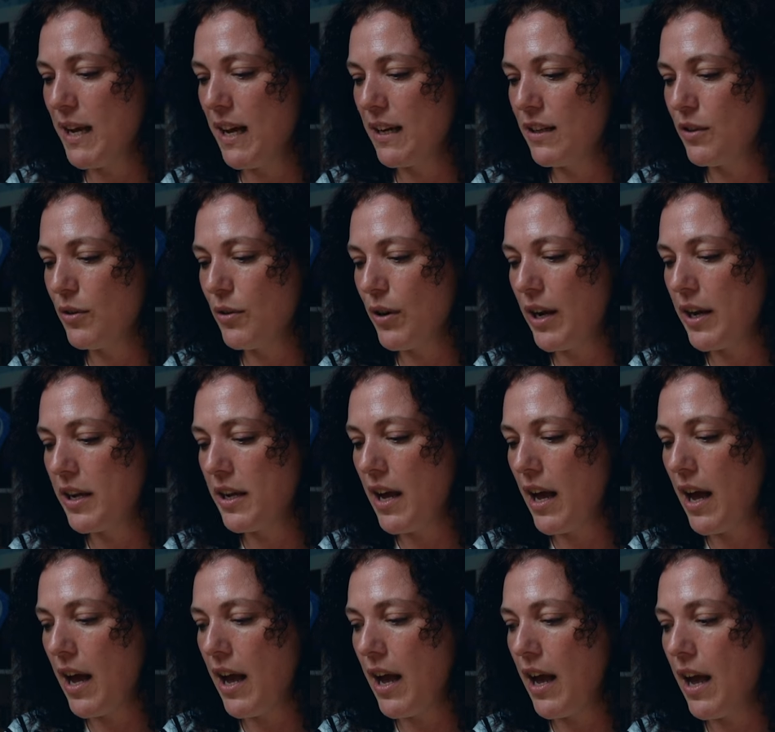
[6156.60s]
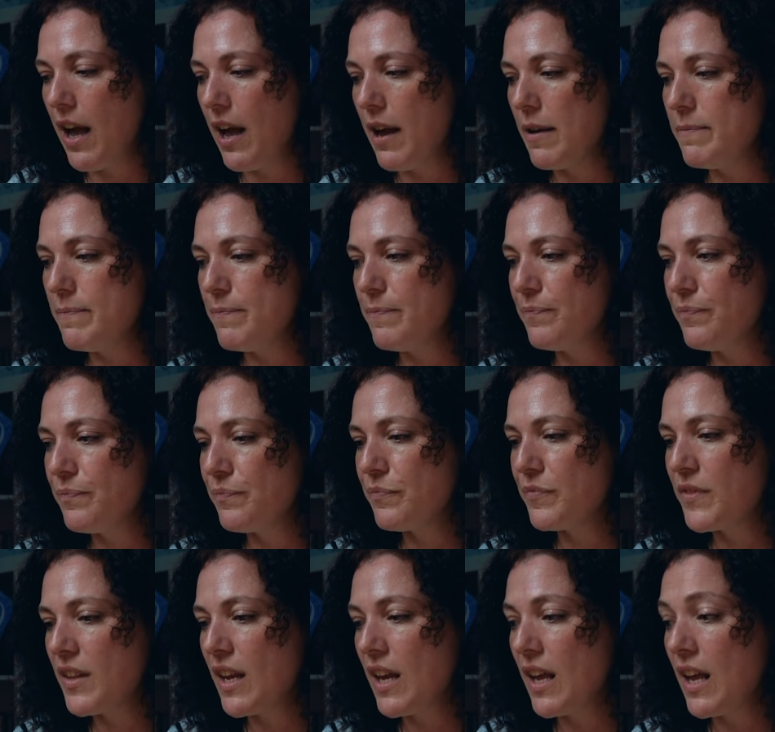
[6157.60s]
me angry? Um,
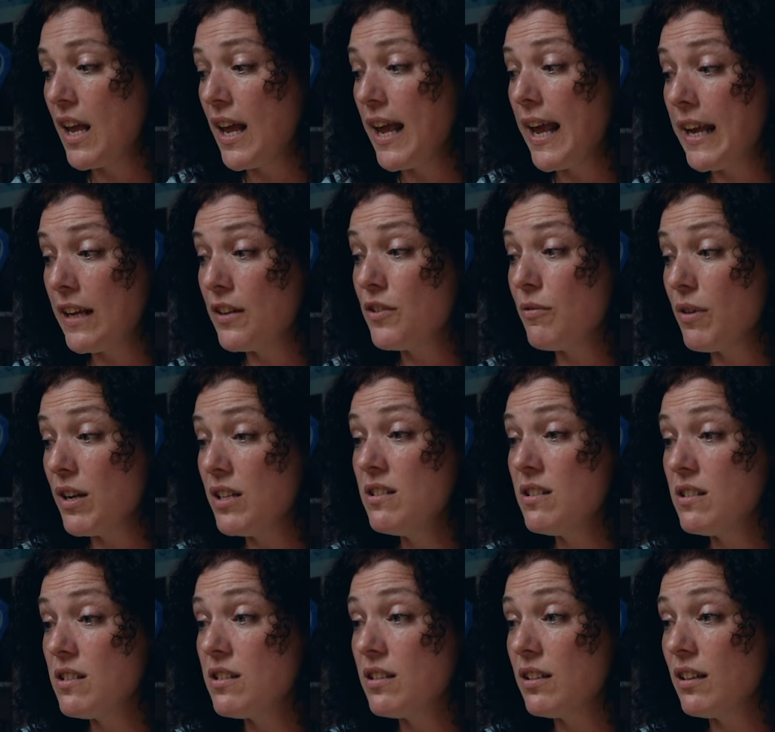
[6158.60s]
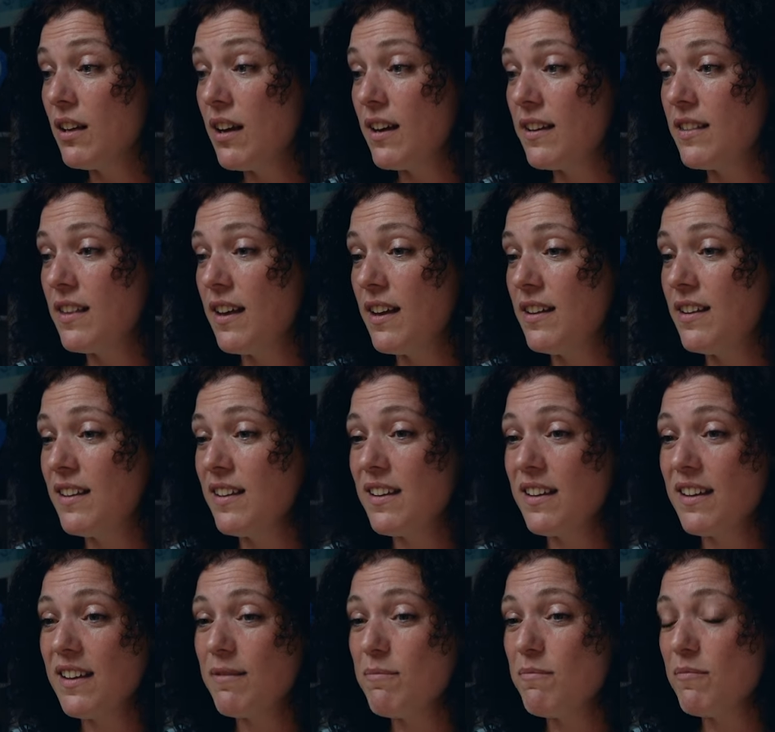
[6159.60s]
ignorance. I
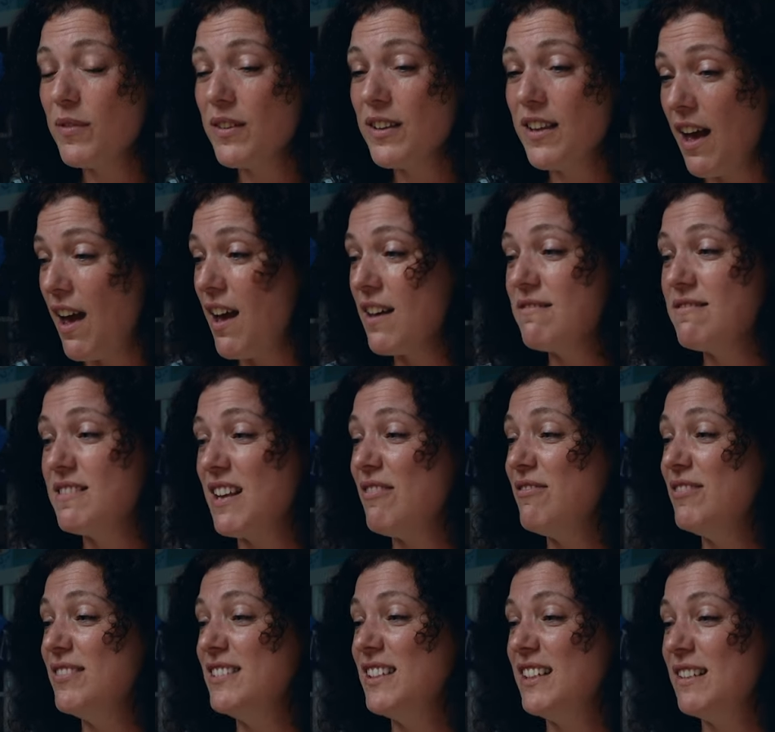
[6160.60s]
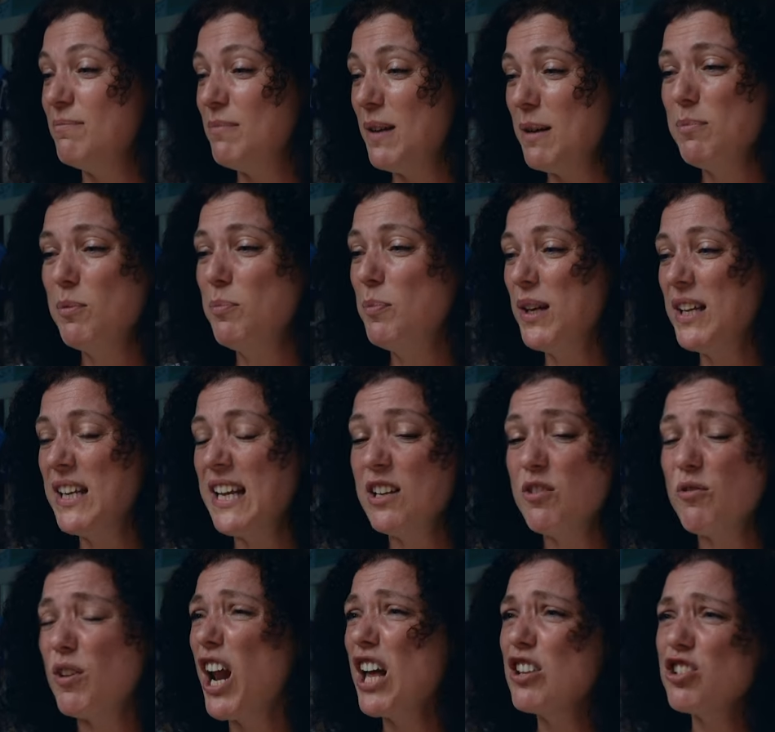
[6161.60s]
think, yeah, definitely. People being
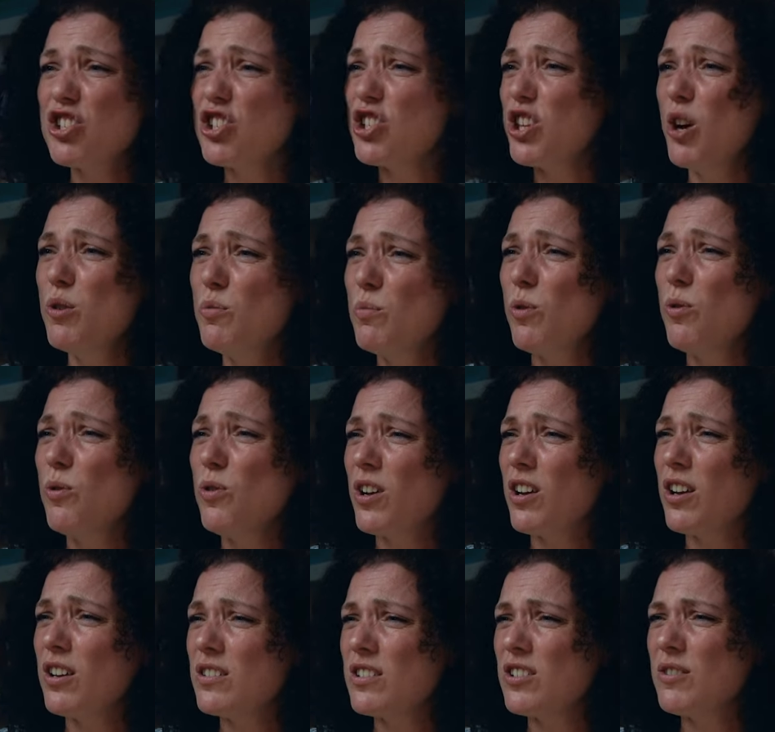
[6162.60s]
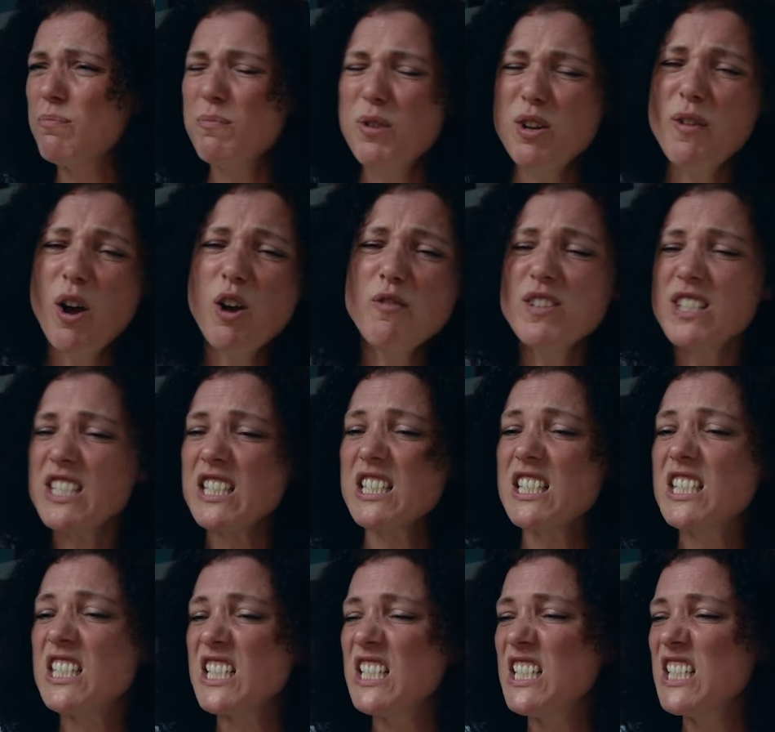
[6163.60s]
ignorant and slow walkers. Move over to the
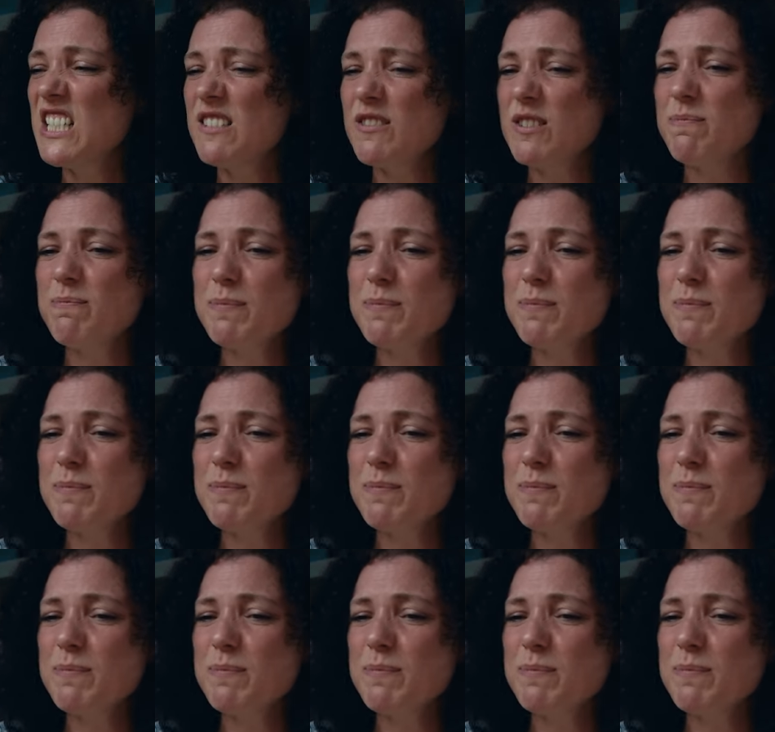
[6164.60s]
side of the